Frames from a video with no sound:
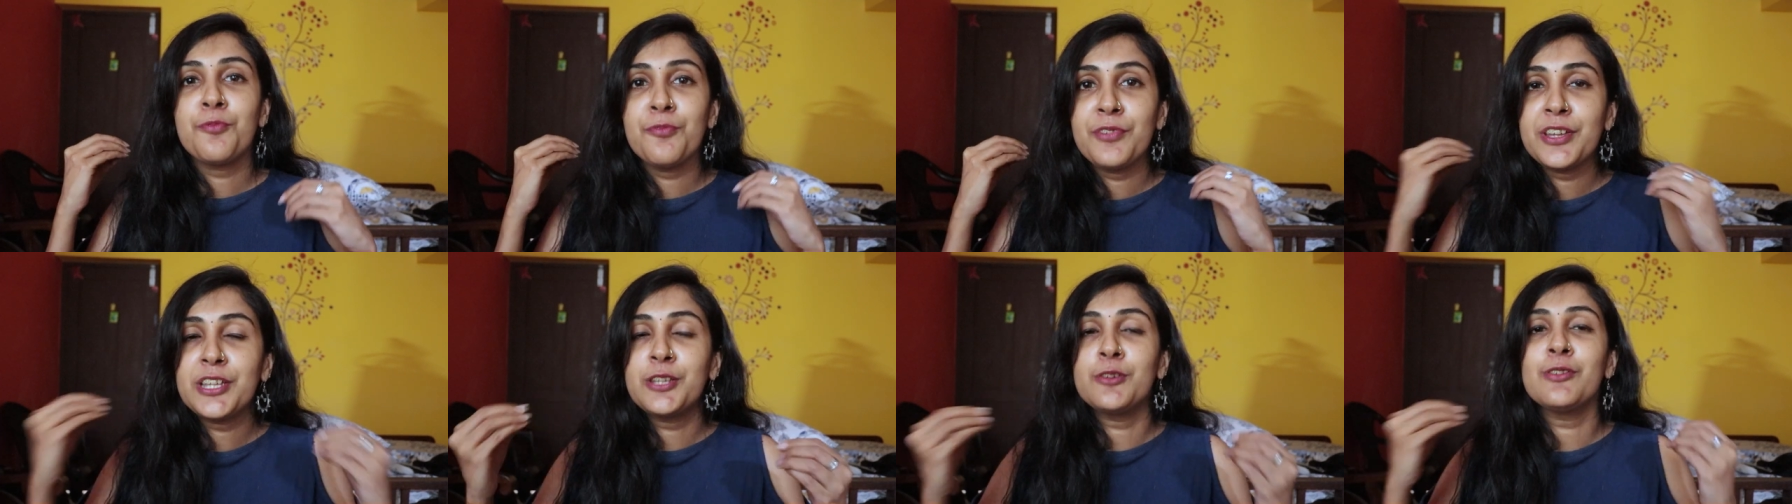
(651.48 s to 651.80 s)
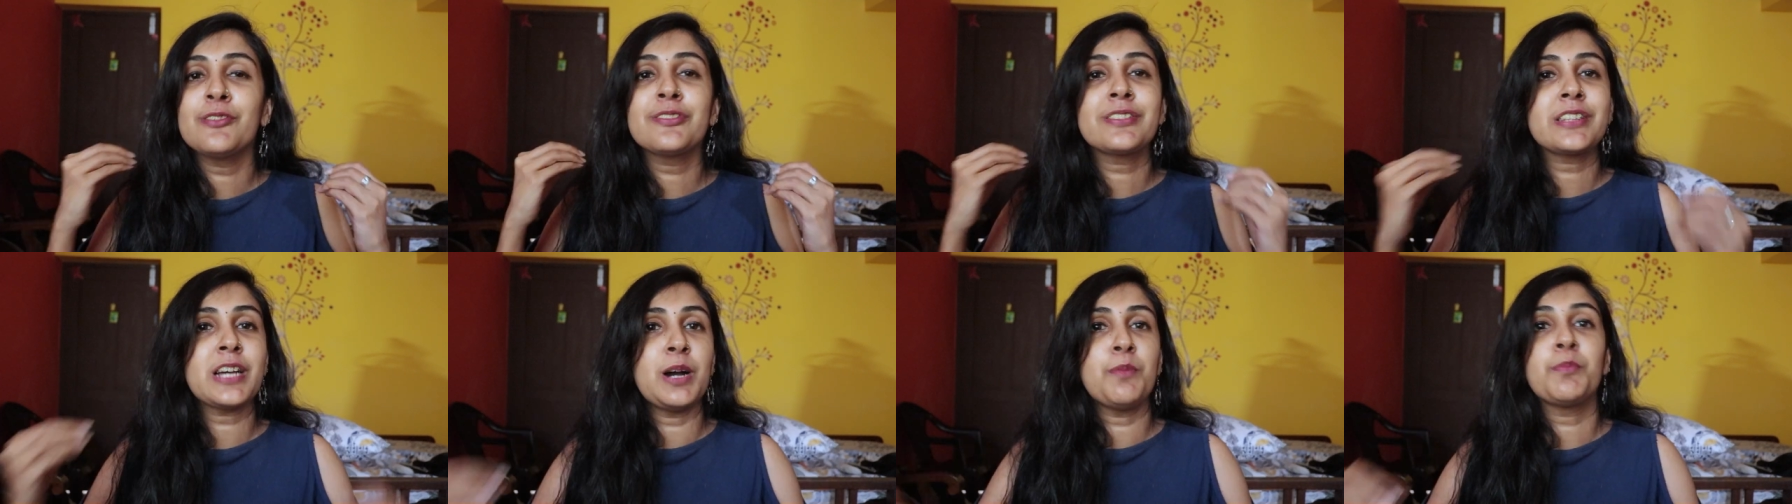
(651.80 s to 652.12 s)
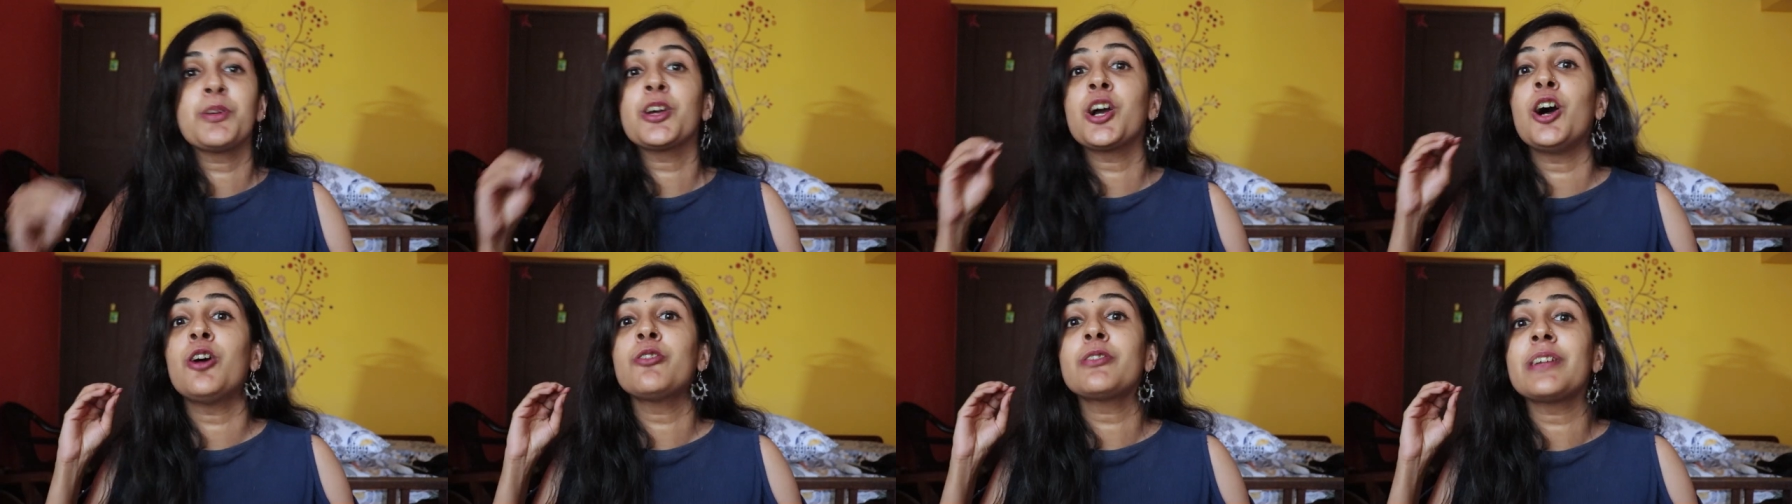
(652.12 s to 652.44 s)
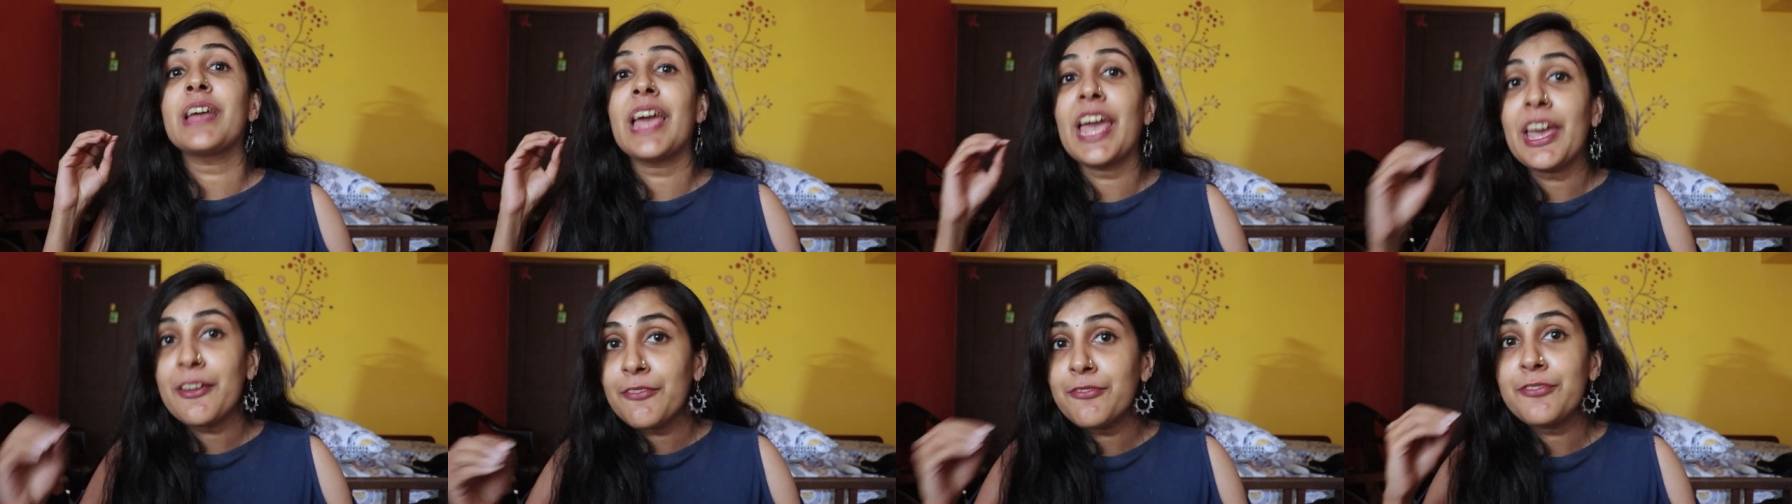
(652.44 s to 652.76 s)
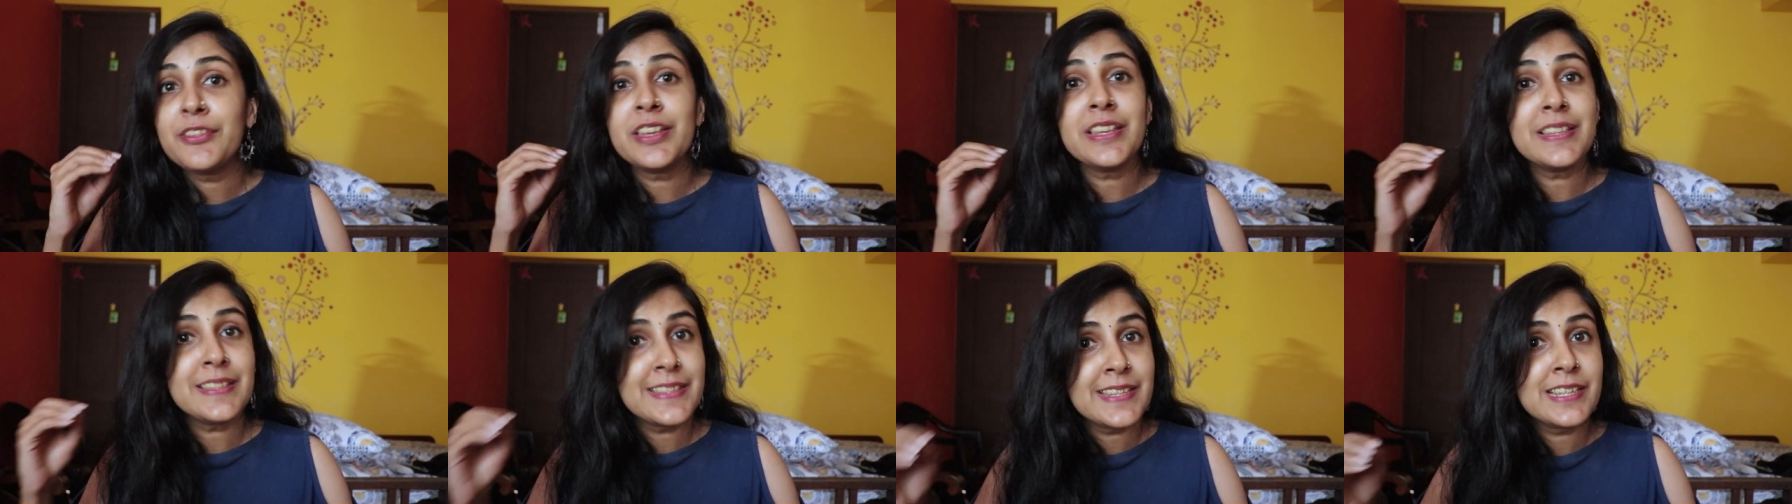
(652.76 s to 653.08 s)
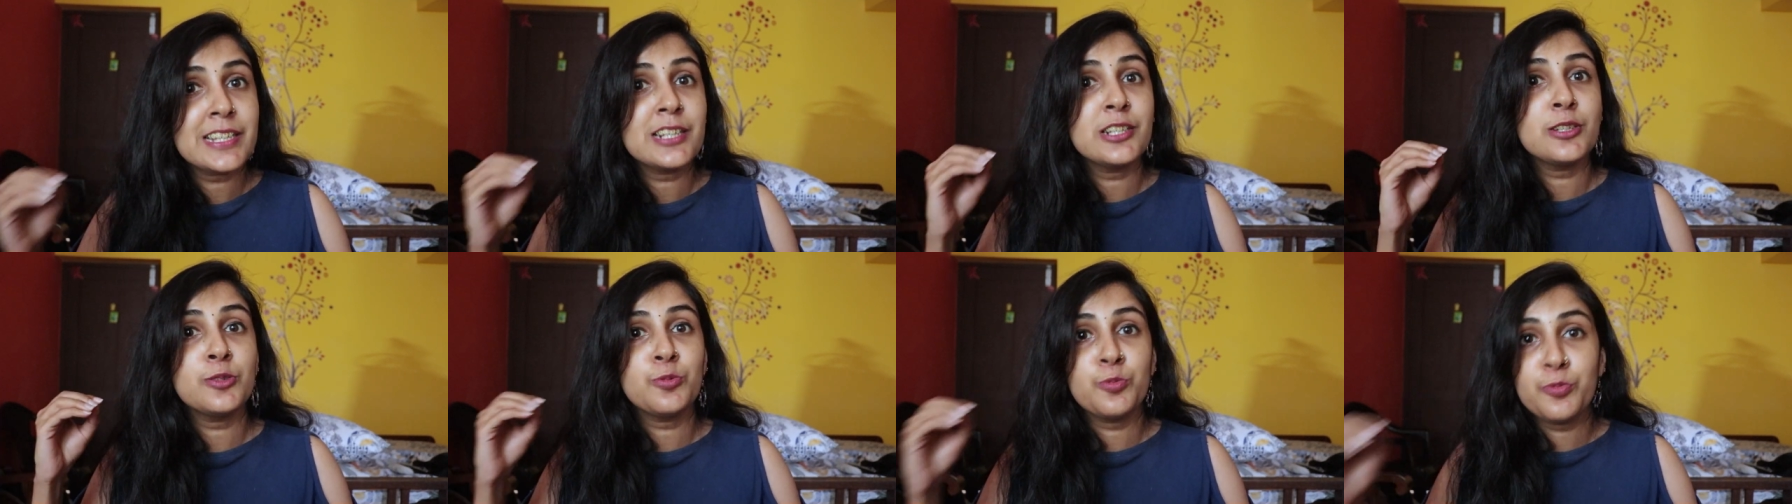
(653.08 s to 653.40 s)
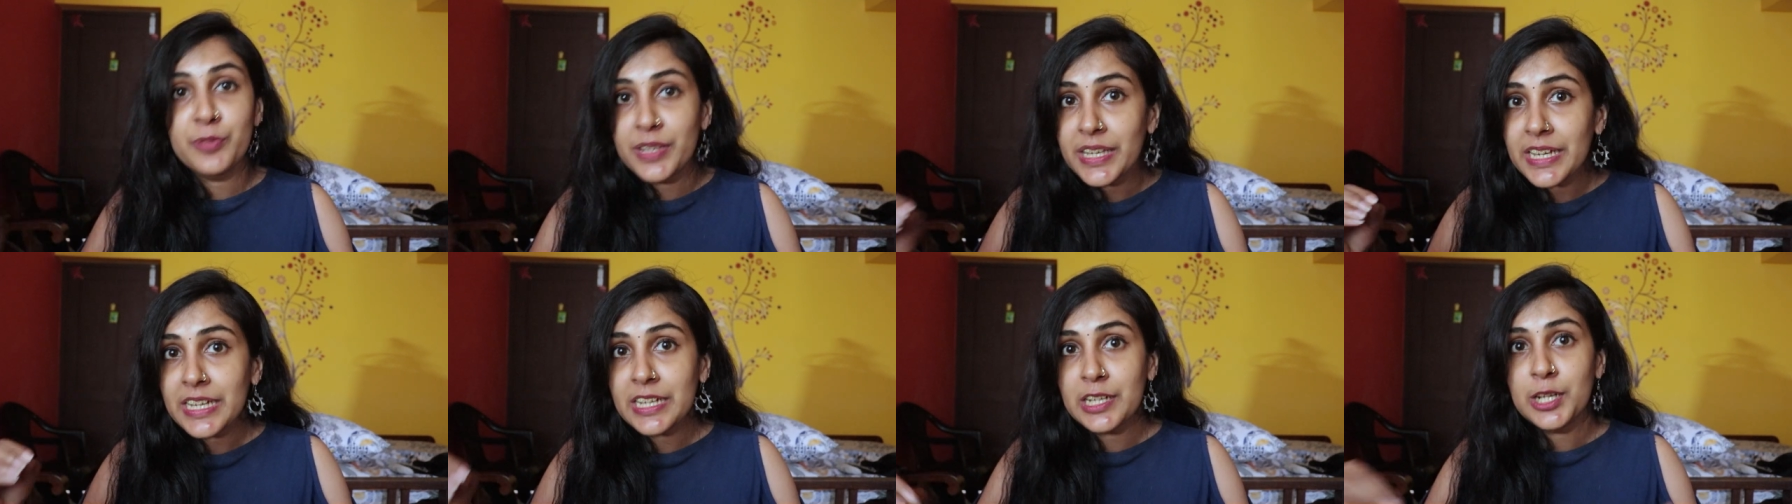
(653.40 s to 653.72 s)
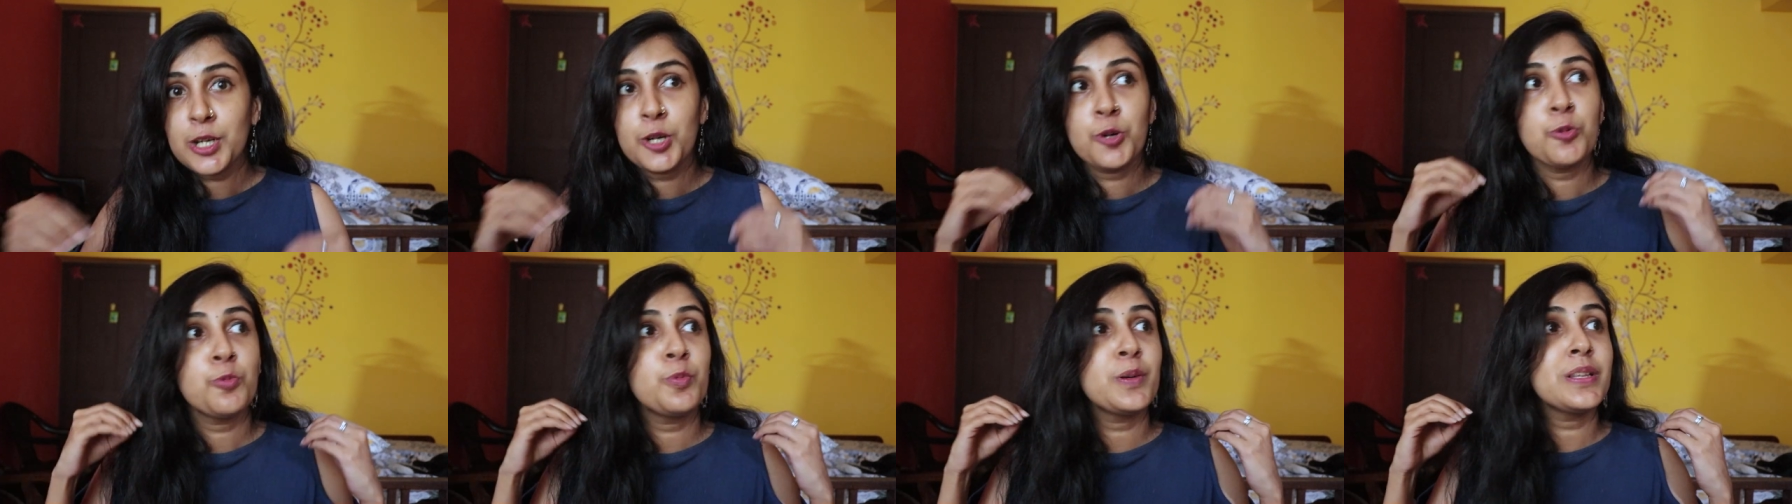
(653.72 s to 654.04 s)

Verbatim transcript: videos coming out every single week